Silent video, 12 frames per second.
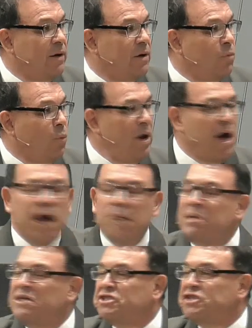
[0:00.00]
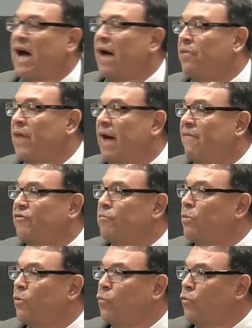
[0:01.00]
We ought to be shouting that from
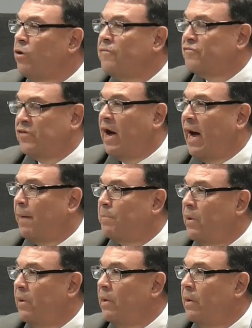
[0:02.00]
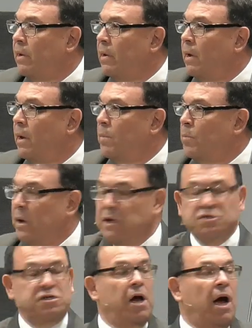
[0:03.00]
the rooftop, but
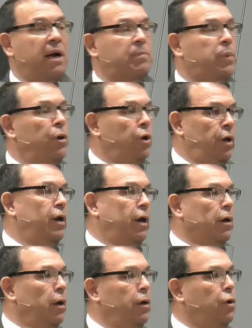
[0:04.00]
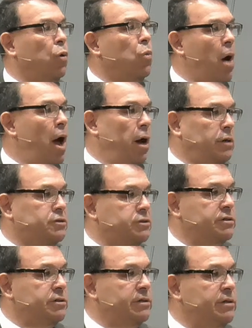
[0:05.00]
it's not politically correct.
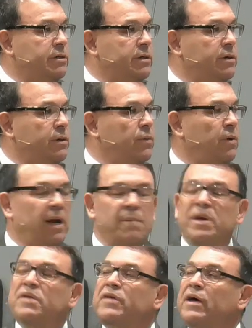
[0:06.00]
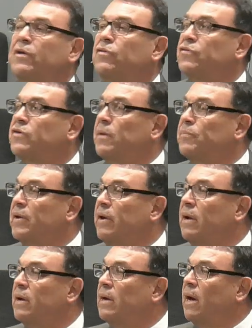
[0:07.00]
Well, let me tell you something.
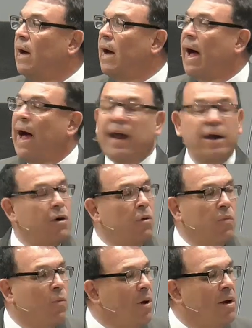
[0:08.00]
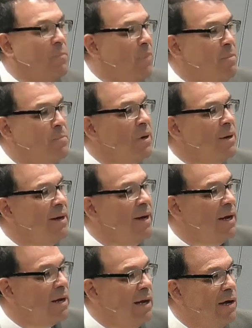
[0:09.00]
I don't want to be
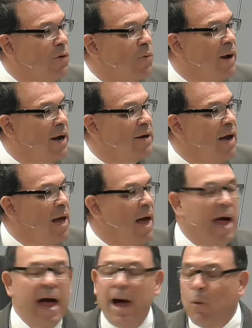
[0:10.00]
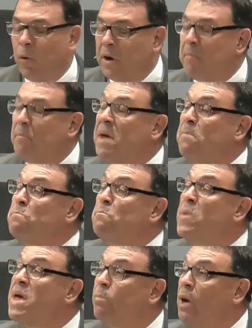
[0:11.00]
politically correct. I want to be
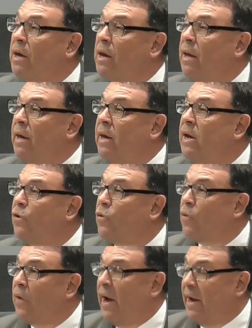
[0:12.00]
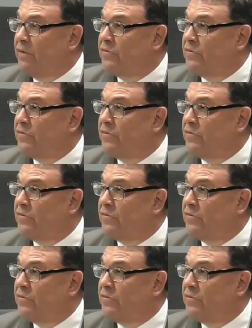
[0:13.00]
biblically correct.